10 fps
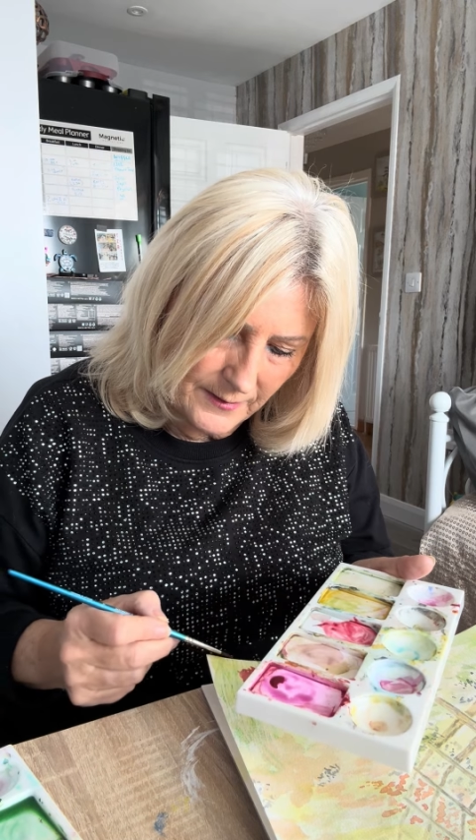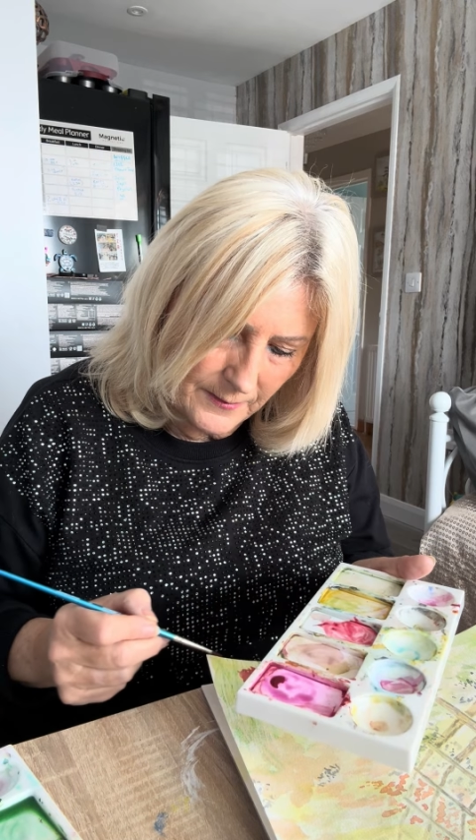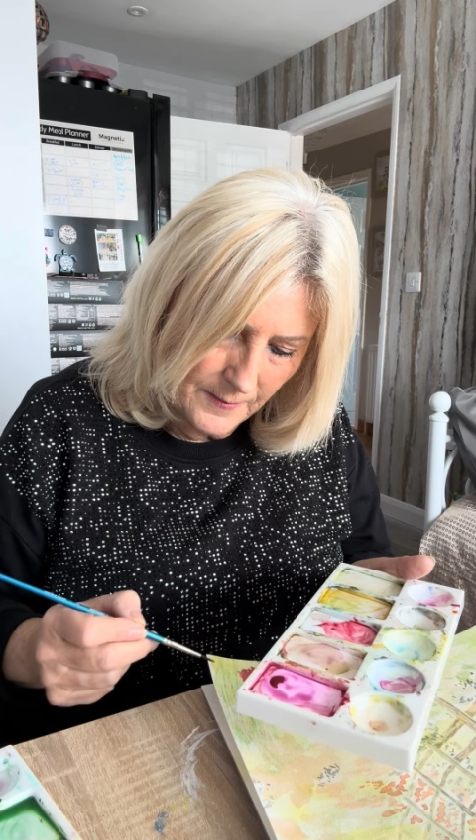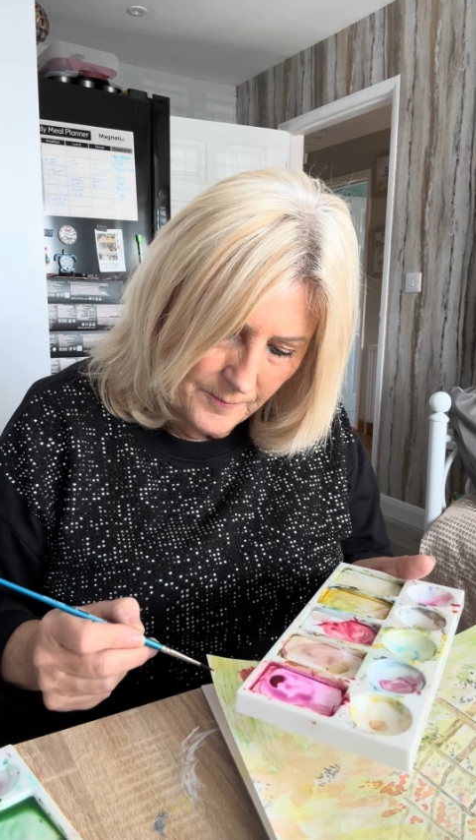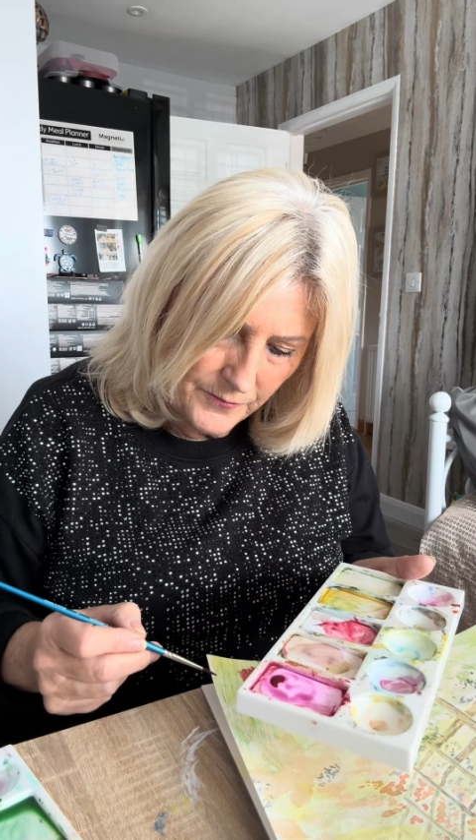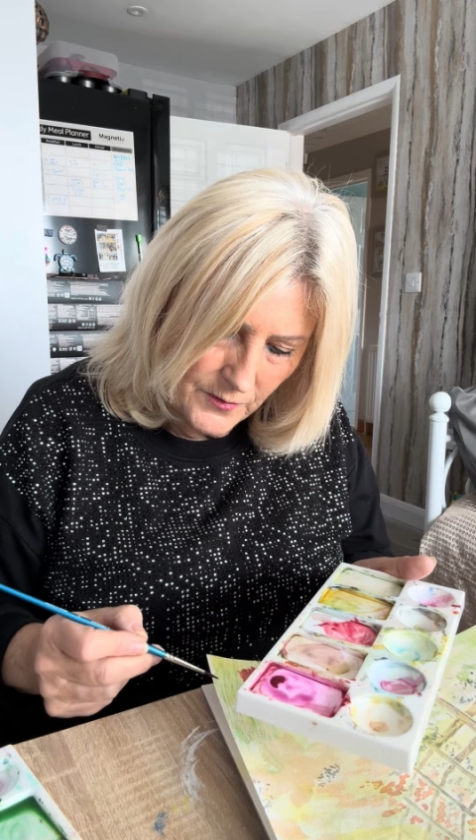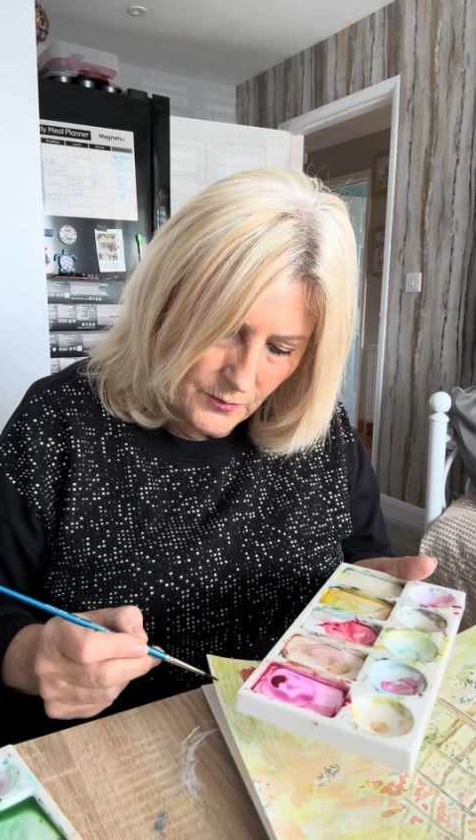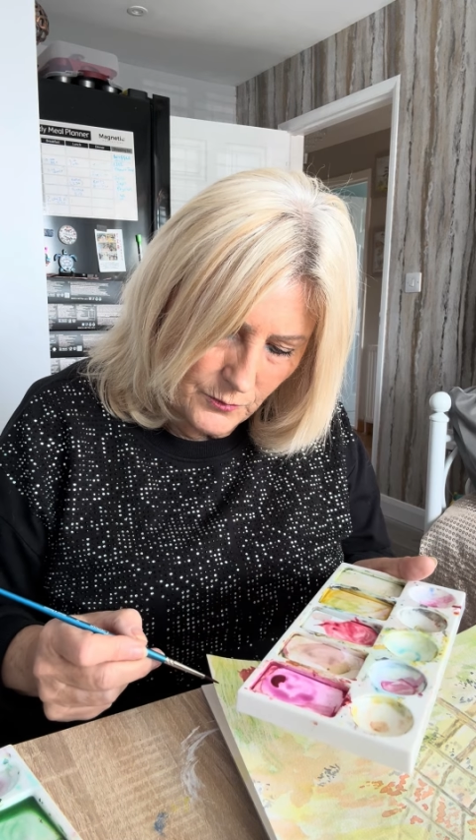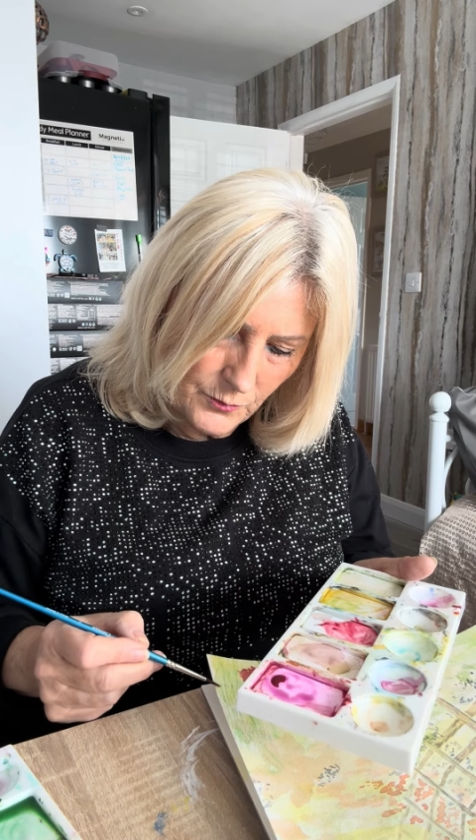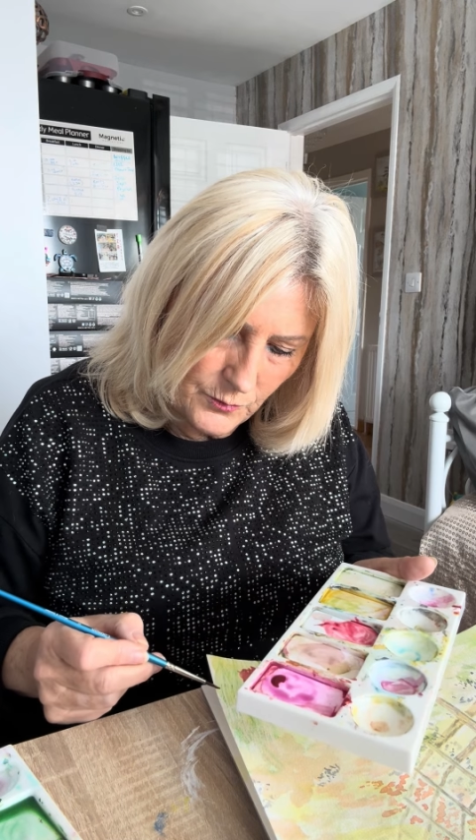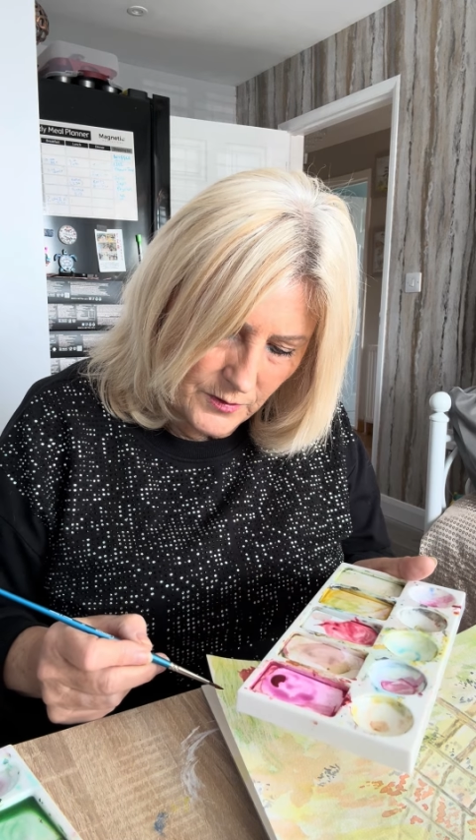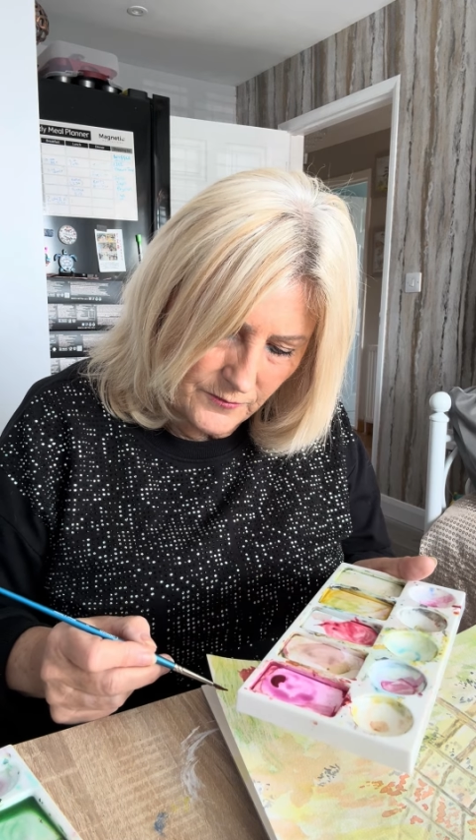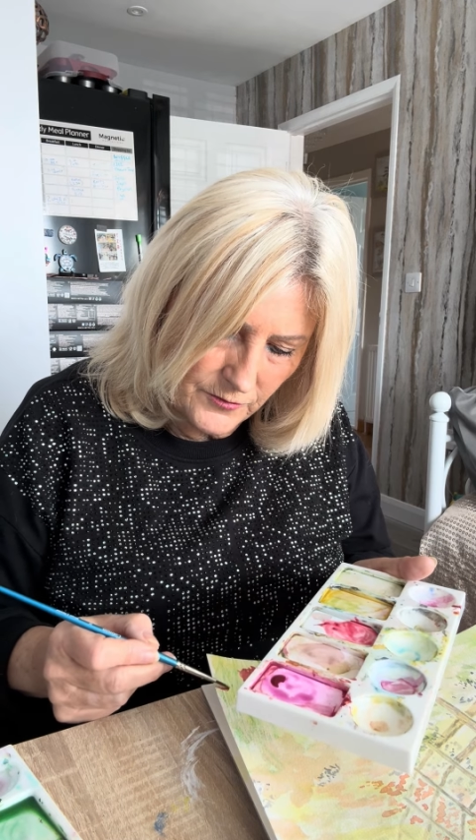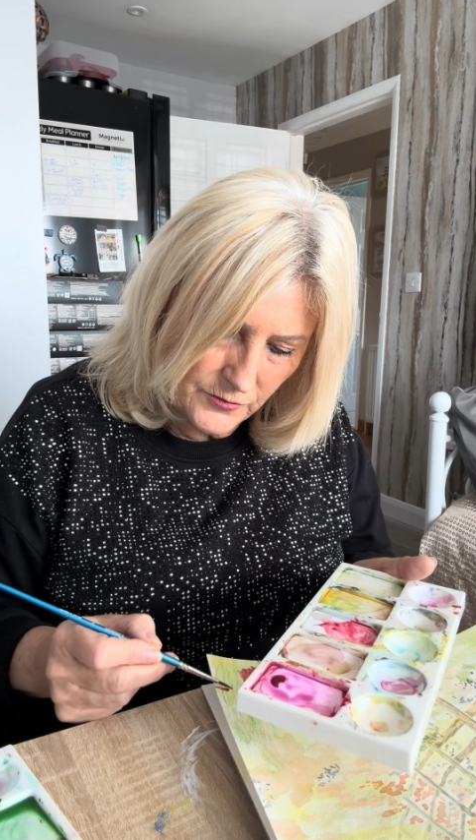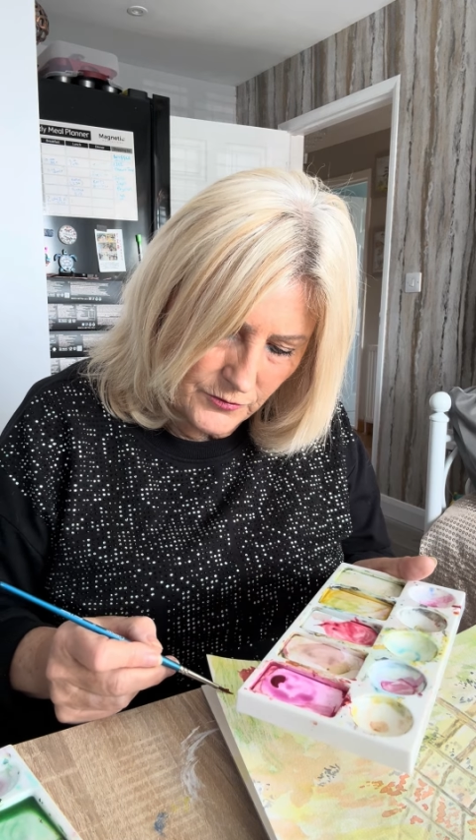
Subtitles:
and all different